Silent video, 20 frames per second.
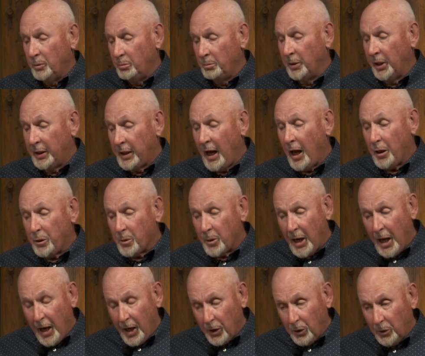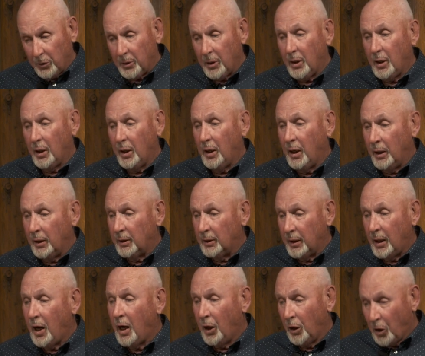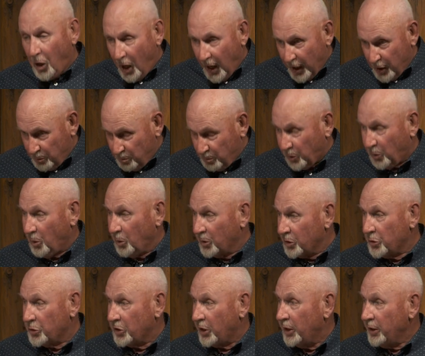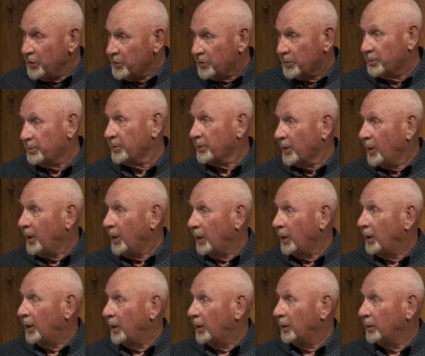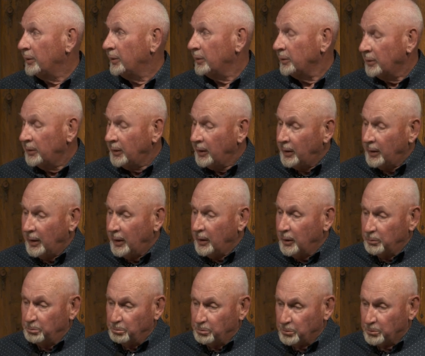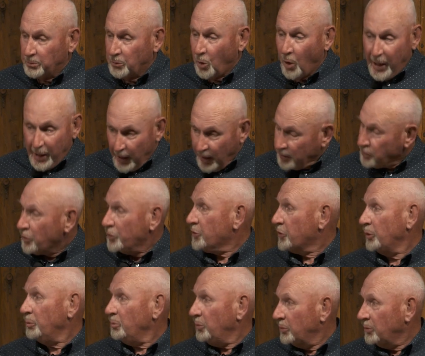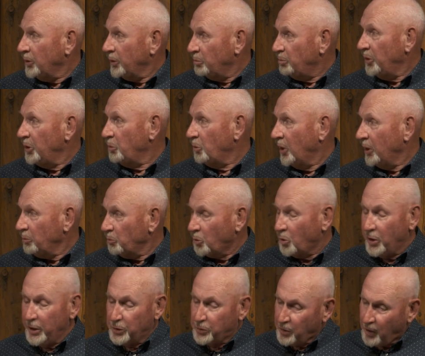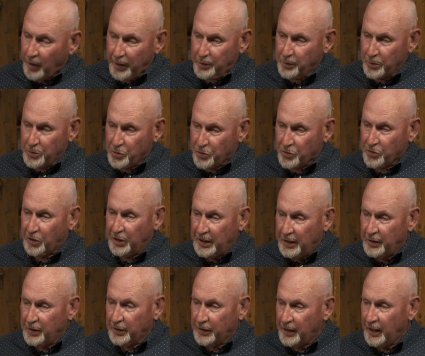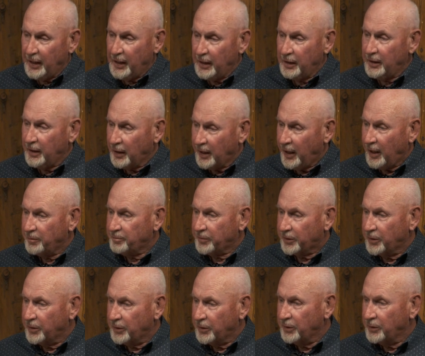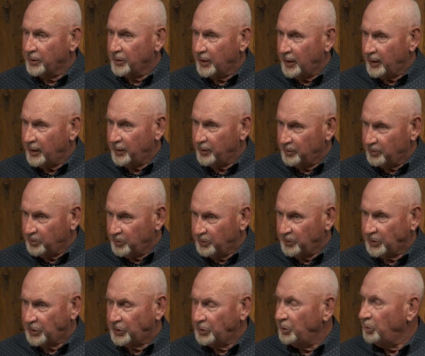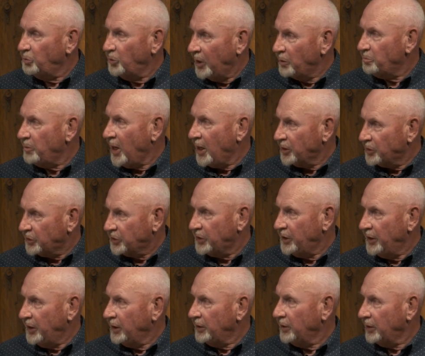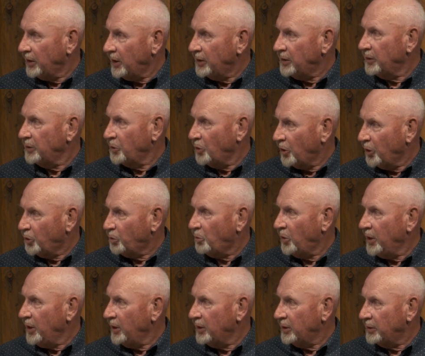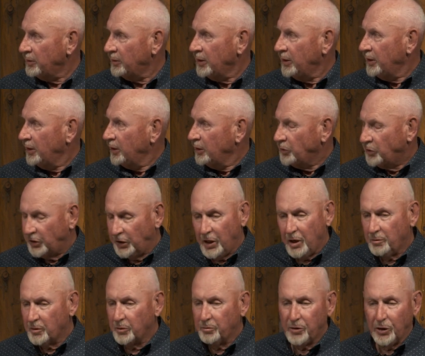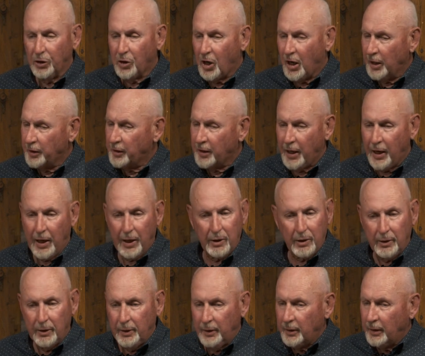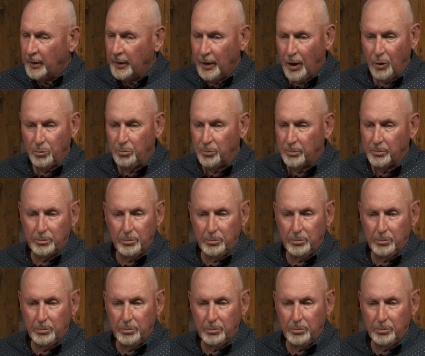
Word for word: But Catharine had a, uh, a lot of proteges. Uh, Roy Anderson would be one. Roy taught her to ski again after uh, she went back skiing at Norquay, and she never forgot that. Helped